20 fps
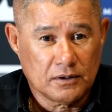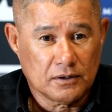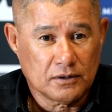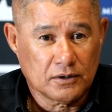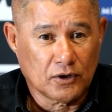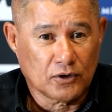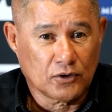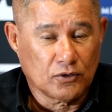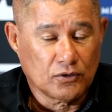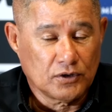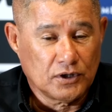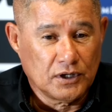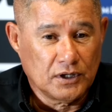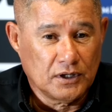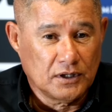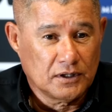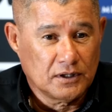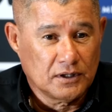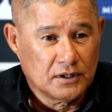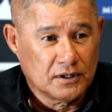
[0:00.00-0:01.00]
not only
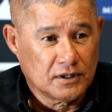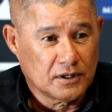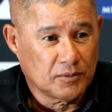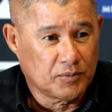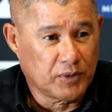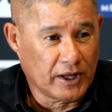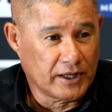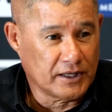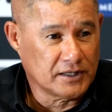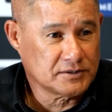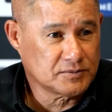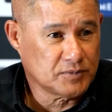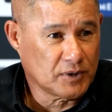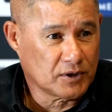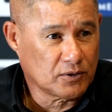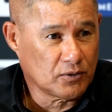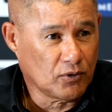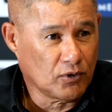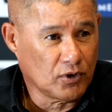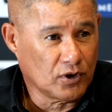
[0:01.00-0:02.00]
the players,
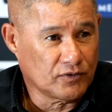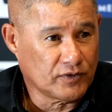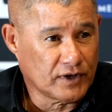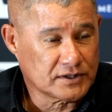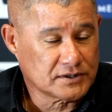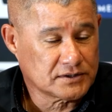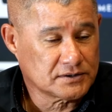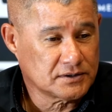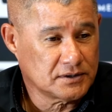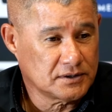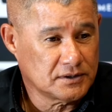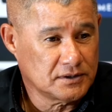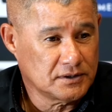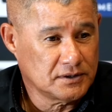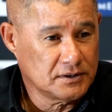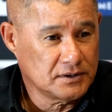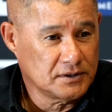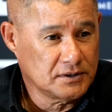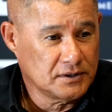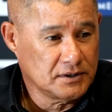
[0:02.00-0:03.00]
but all of us,
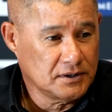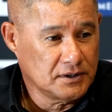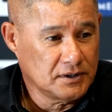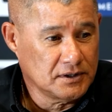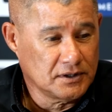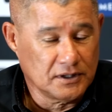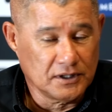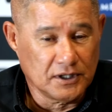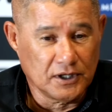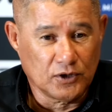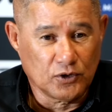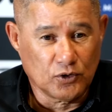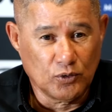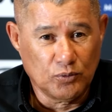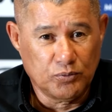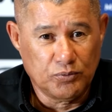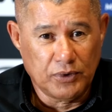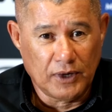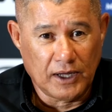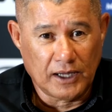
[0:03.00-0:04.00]

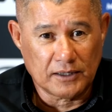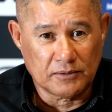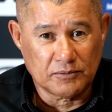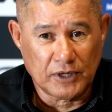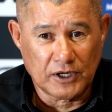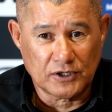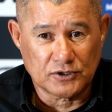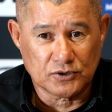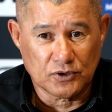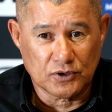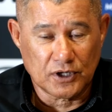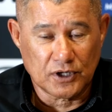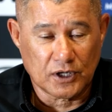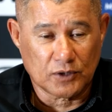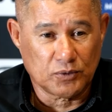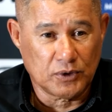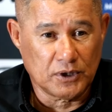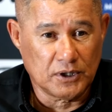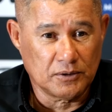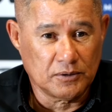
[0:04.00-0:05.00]
regroup and make sure
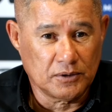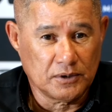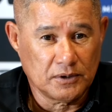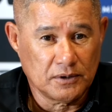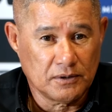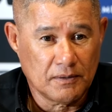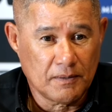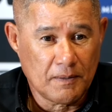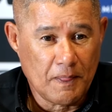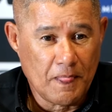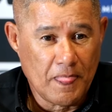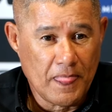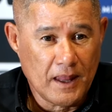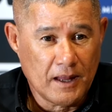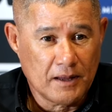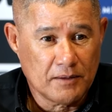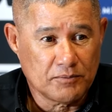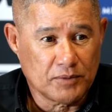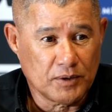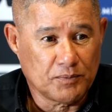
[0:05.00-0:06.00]
that we
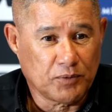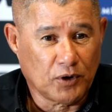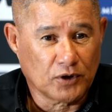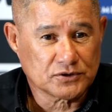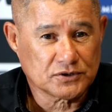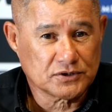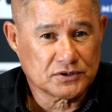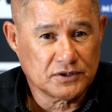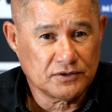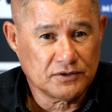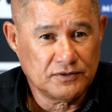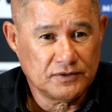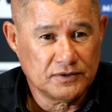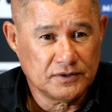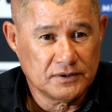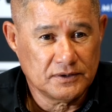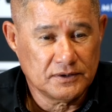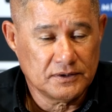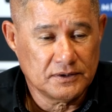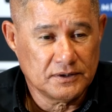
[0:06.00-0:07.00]
be positive,
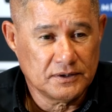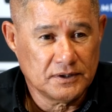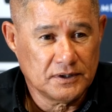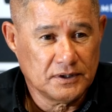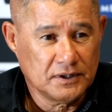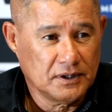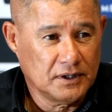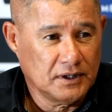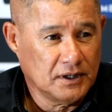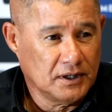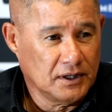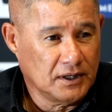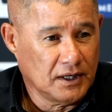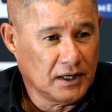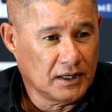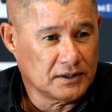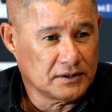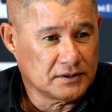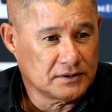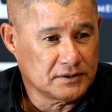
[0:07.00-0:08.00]

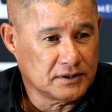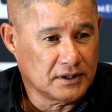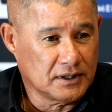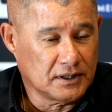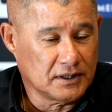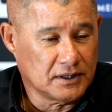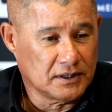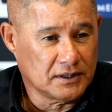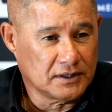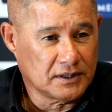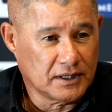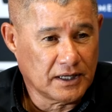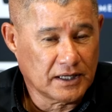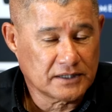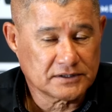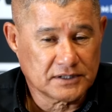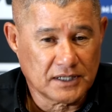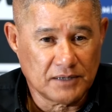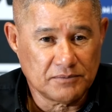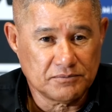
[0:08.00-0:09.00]
and the
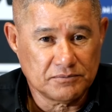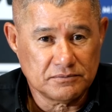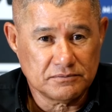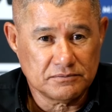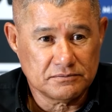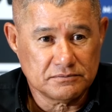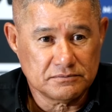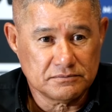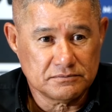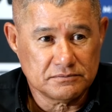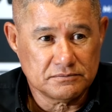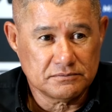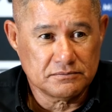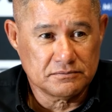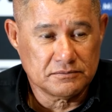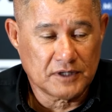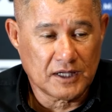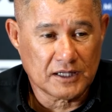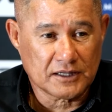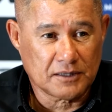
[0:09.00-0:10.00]
next game
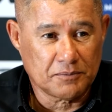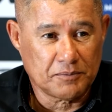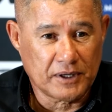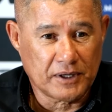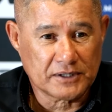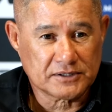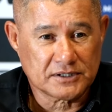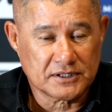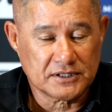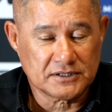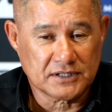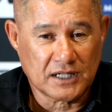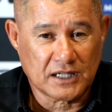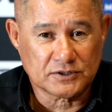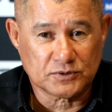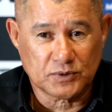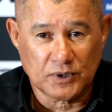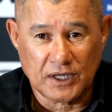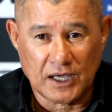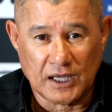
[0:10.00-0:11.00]
get the best
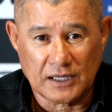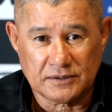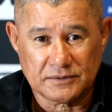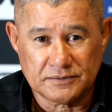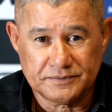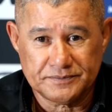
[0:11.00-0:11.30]
results we can.